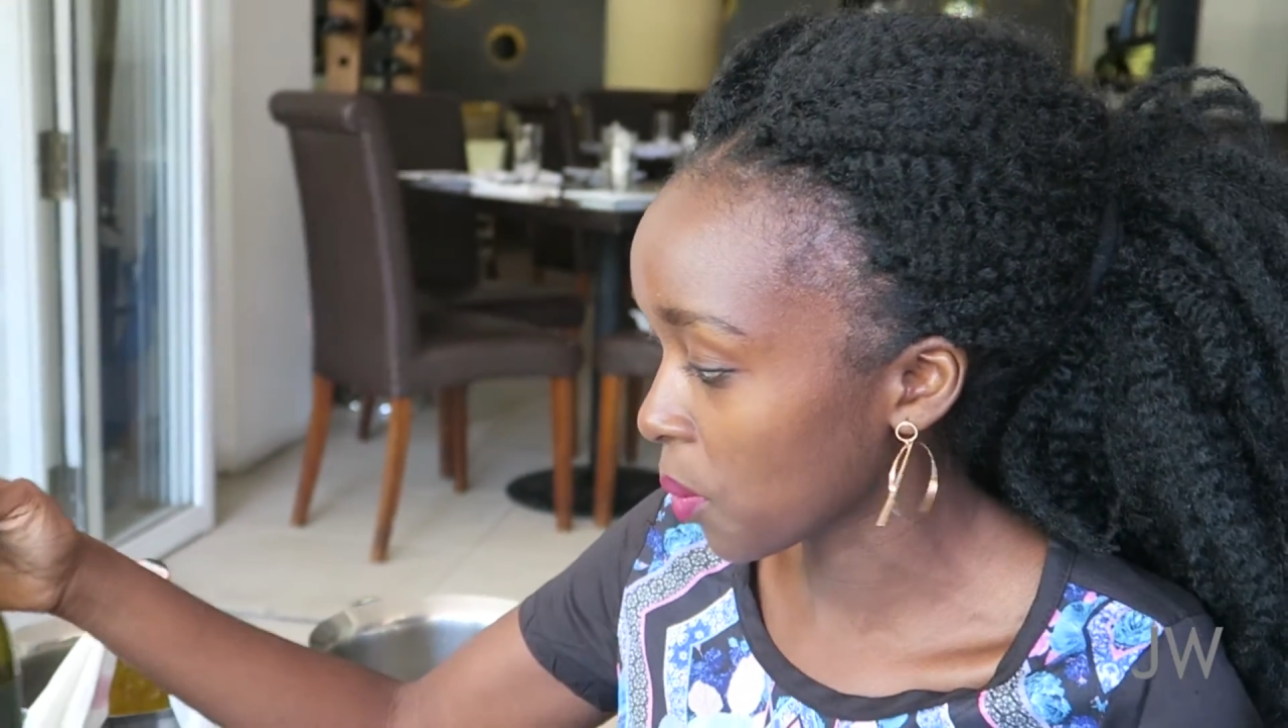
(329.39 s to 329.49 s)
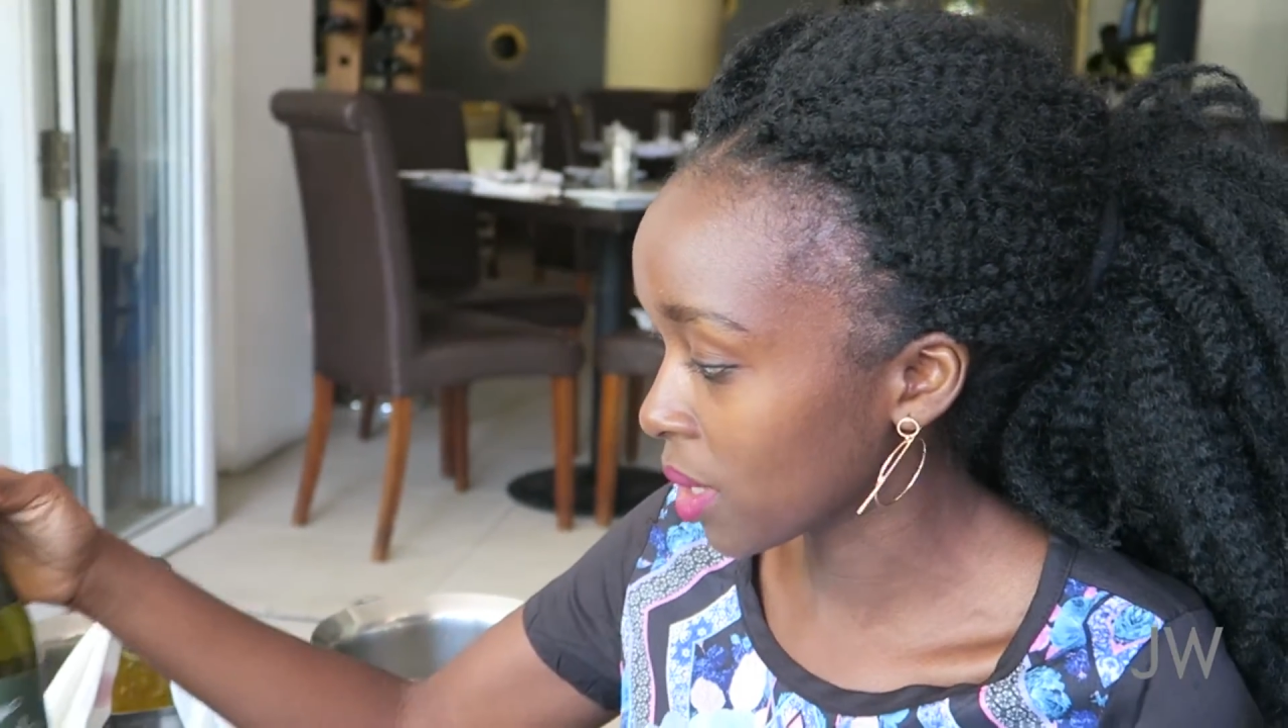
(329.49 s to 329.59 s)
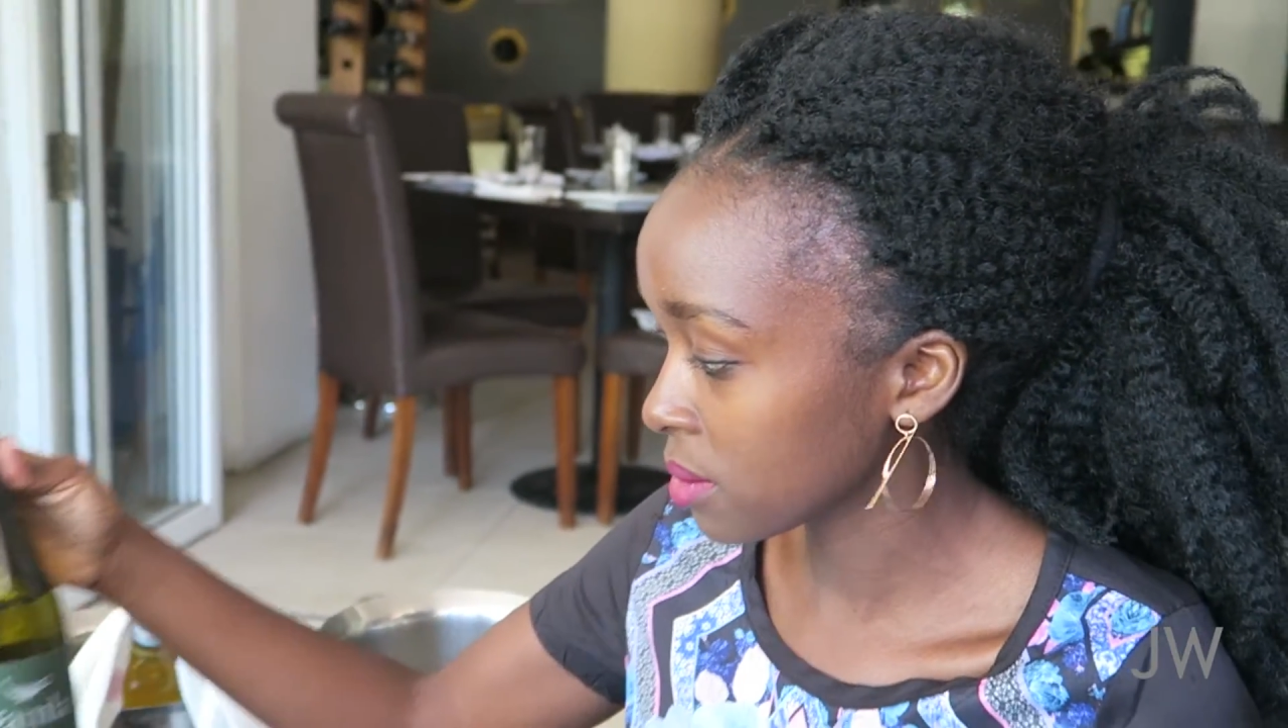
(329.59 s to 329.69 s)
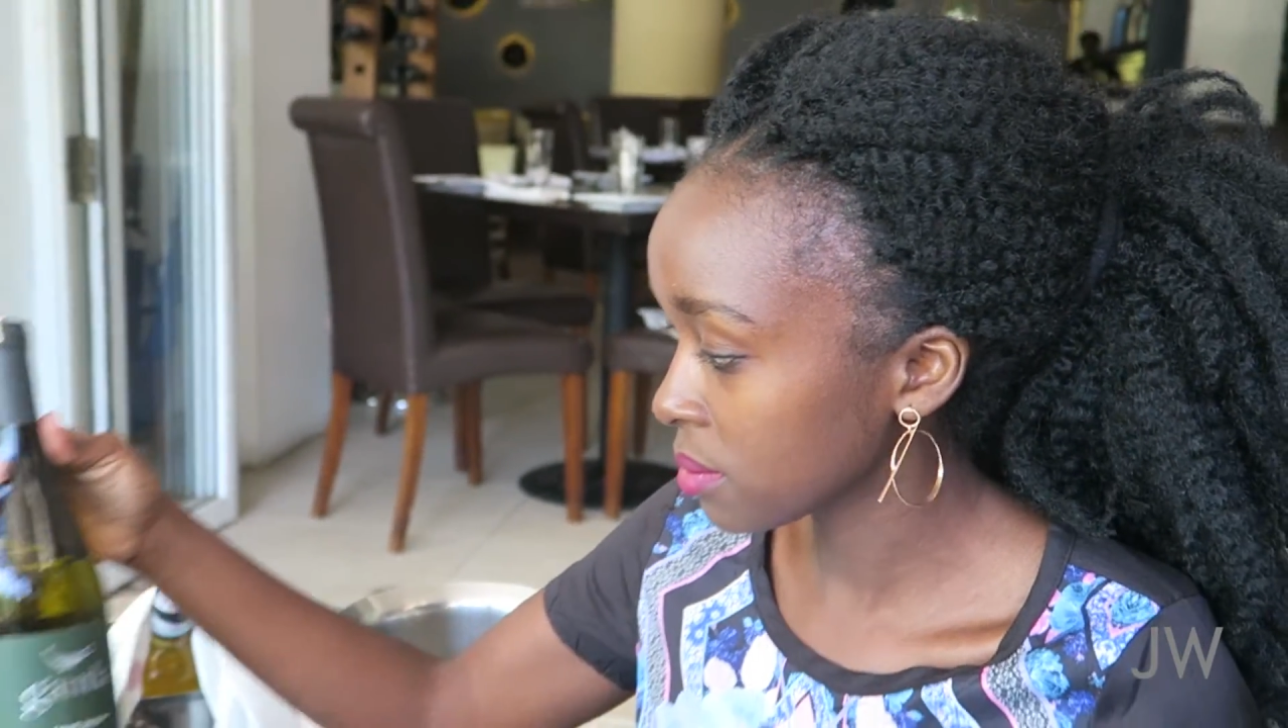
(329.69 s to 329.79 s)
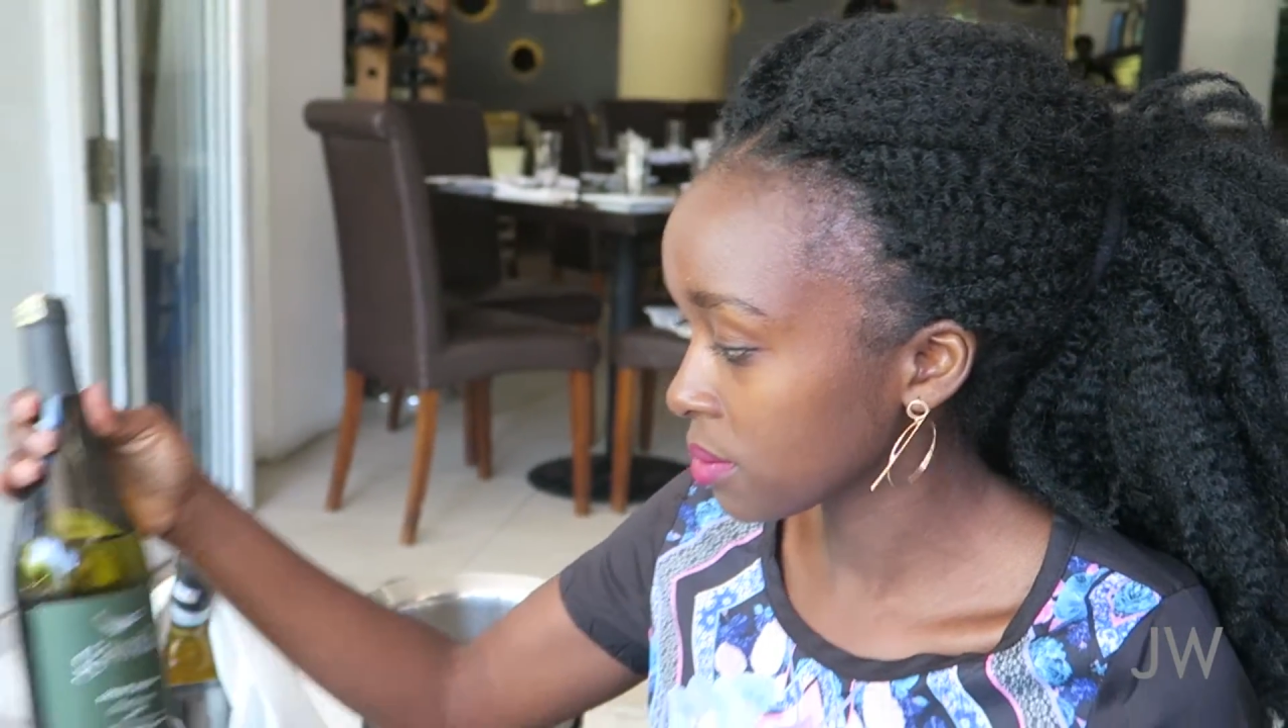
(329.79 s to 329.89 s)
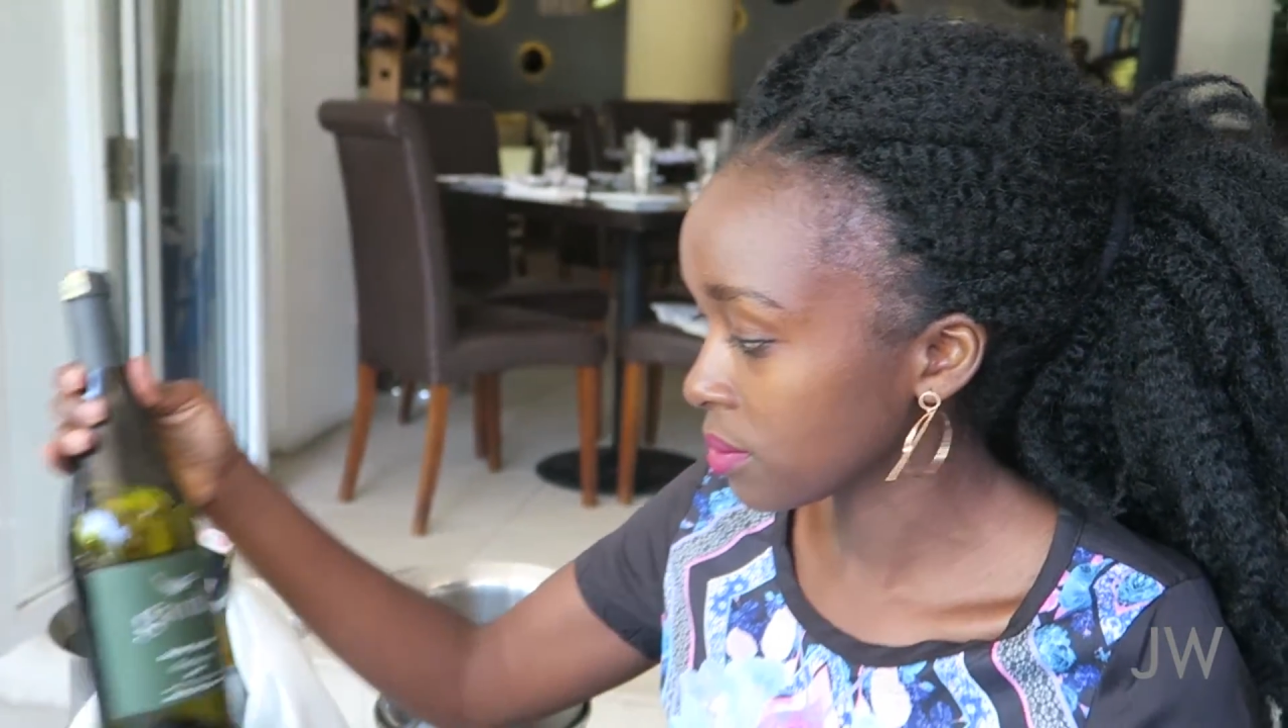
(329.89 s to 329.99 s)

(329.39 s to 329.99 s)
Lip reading: wine,